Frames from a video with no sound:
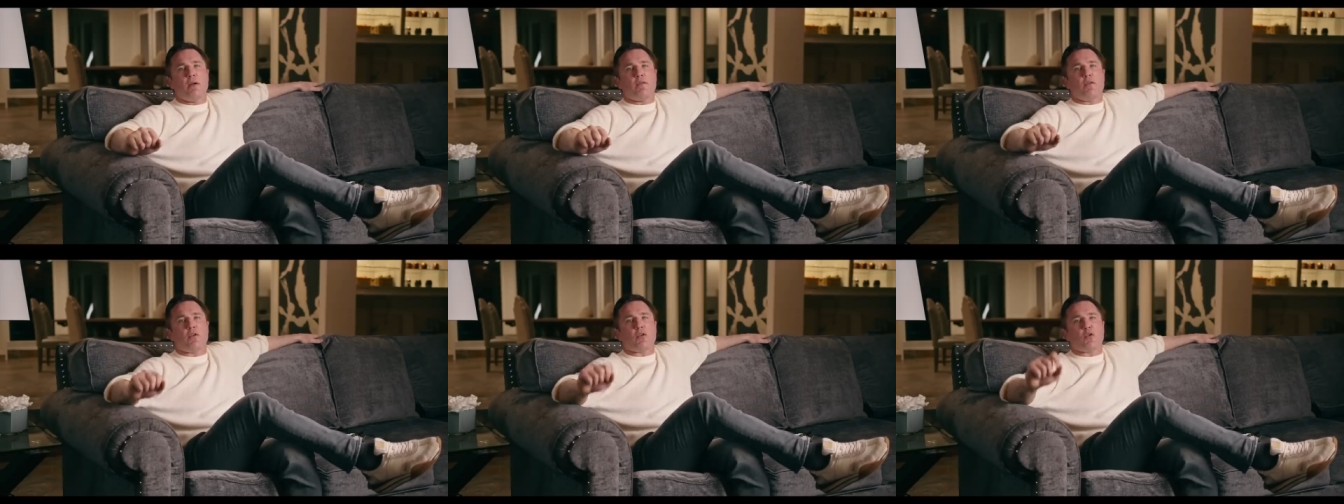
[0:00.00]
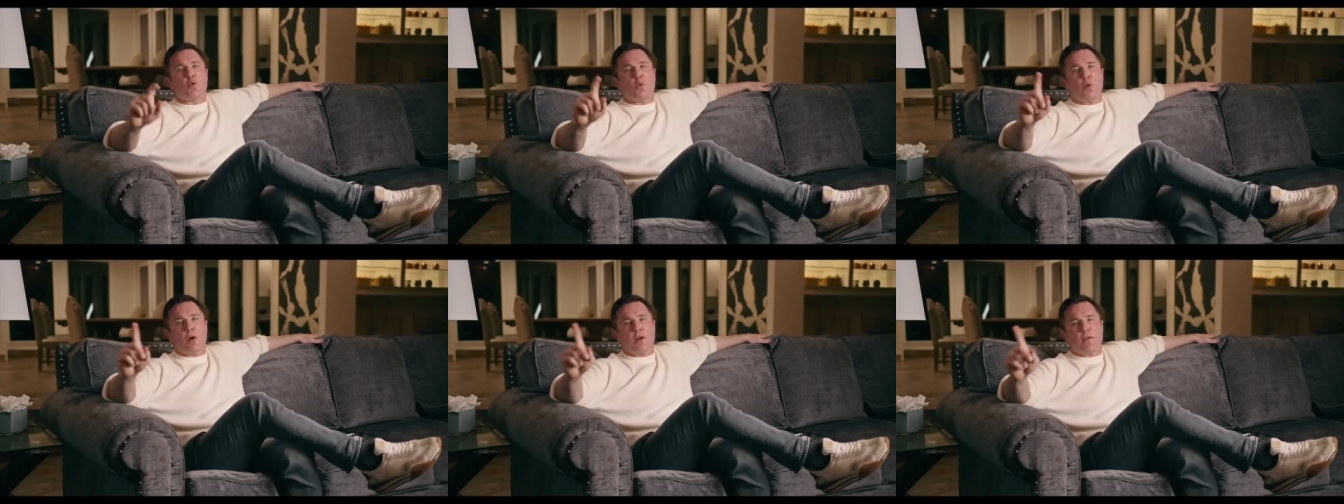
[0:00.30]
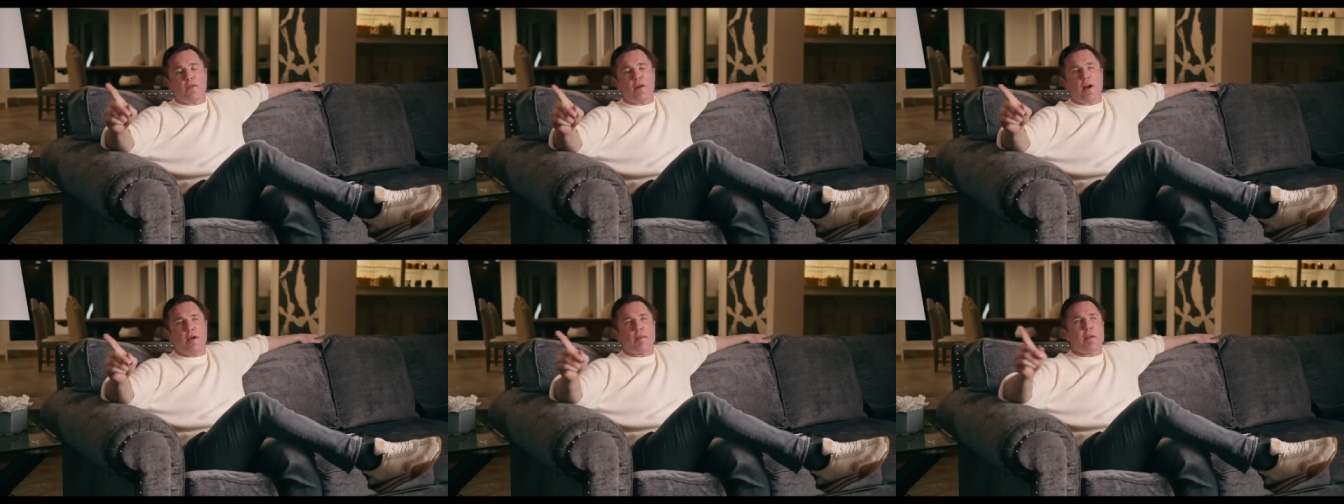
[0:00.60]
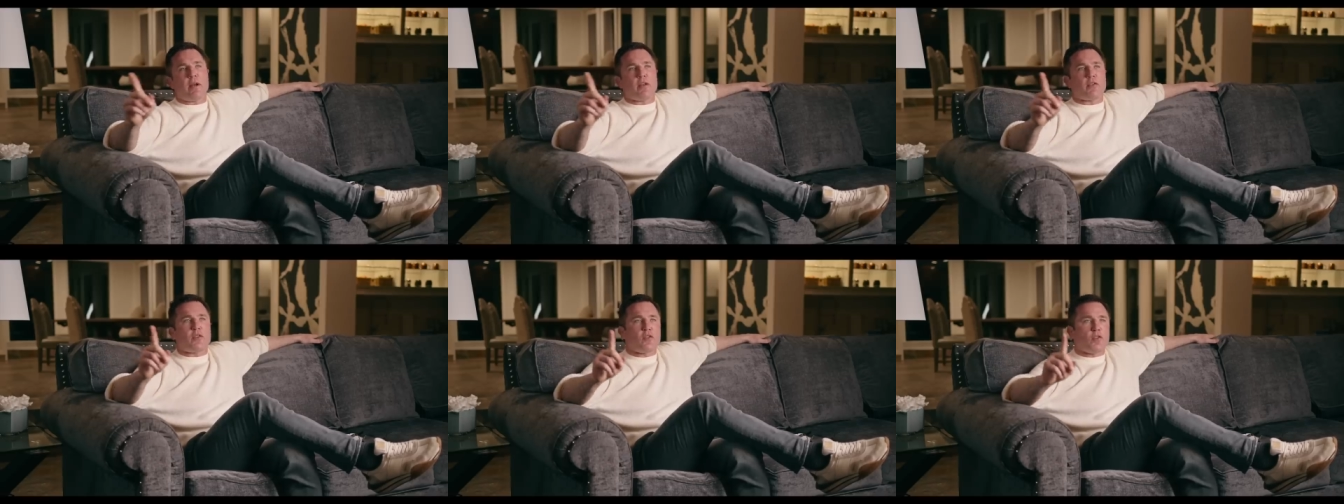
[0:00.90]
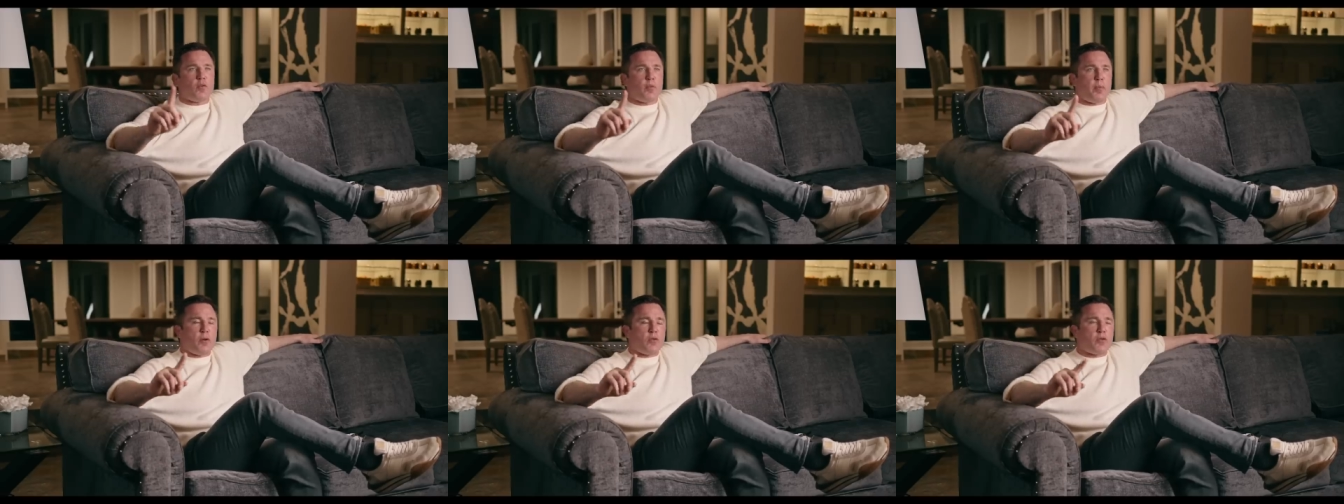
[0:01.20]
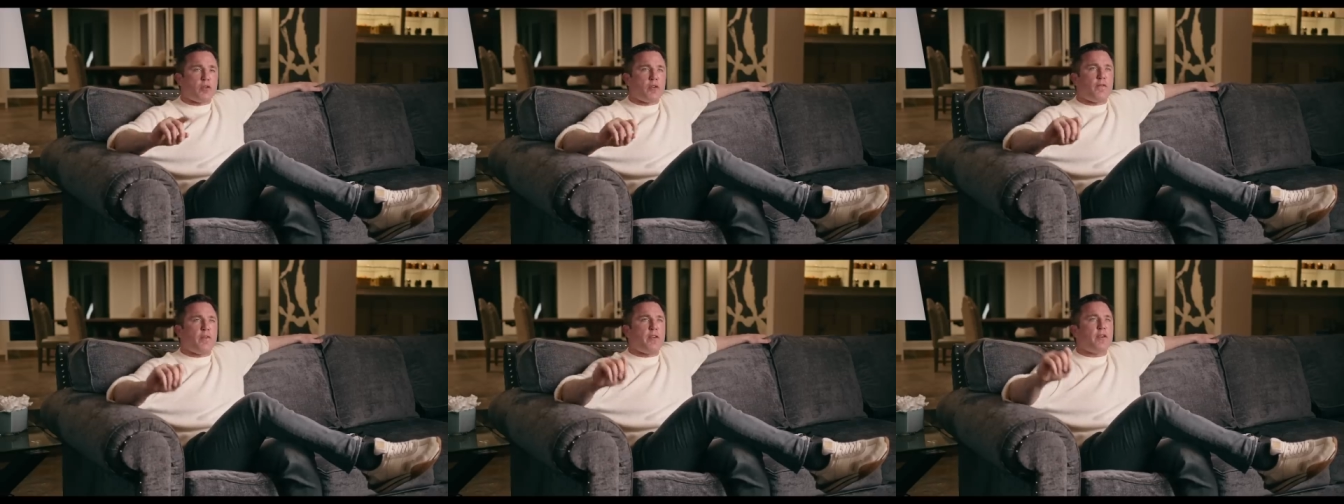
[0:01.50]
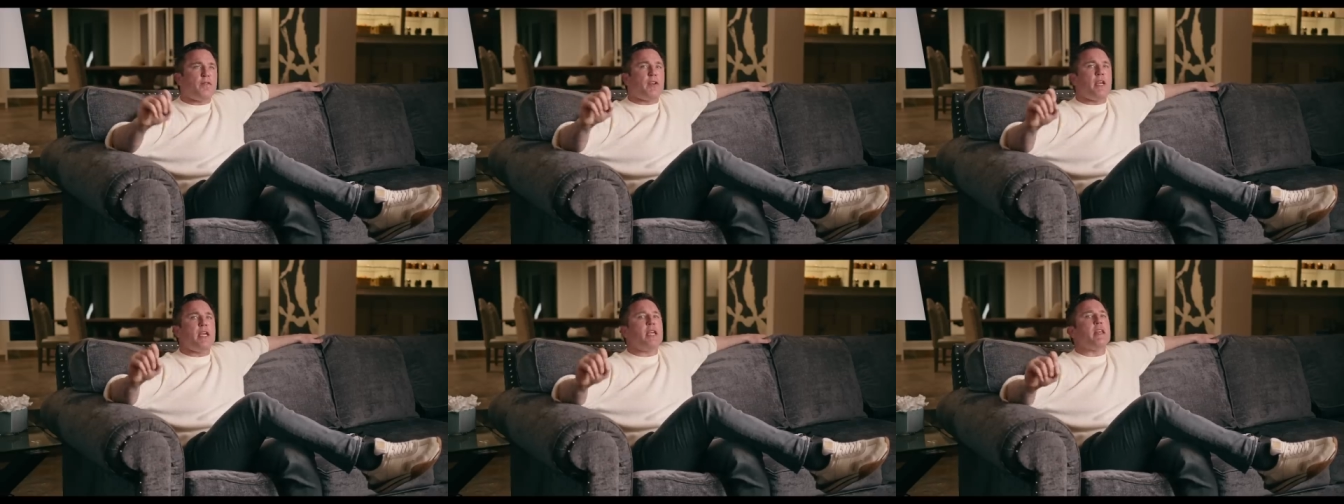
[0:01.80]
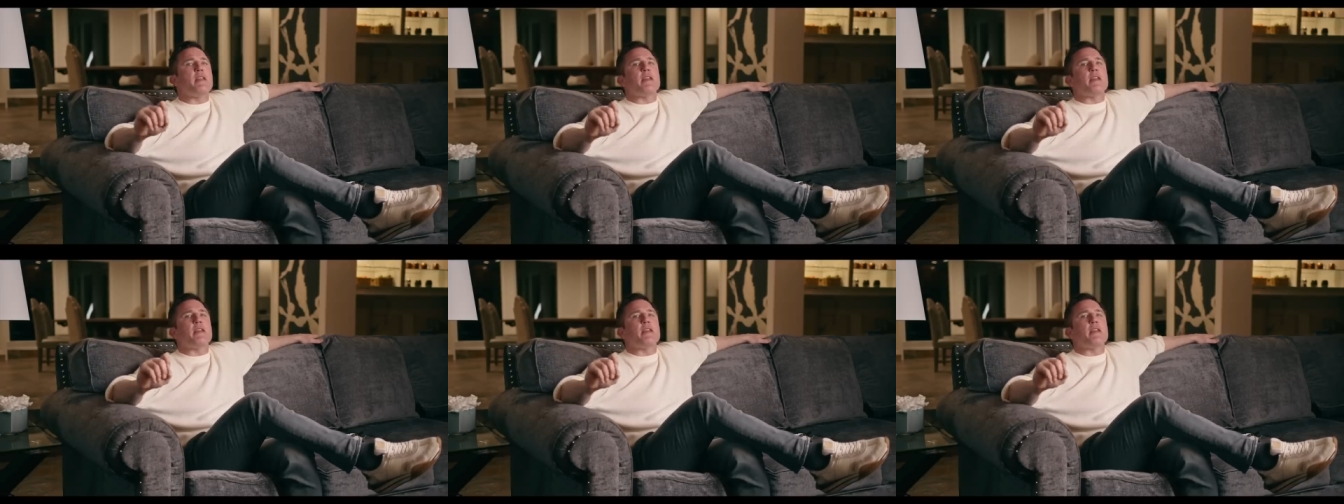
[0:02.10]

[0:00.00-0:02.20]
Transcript: for 25 minutes as opposed to 15.